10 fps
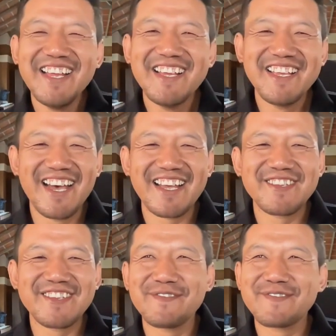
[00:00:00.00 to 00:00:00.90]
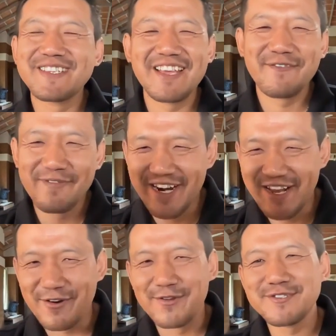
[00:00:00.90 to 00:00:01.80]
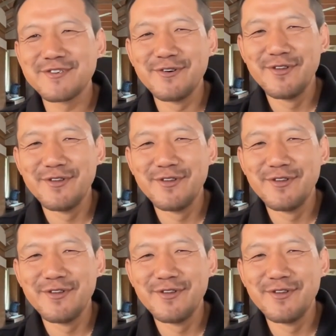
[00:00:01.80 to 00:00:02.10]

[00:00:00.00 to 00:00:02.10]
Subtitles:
Yeah, so it was like very old school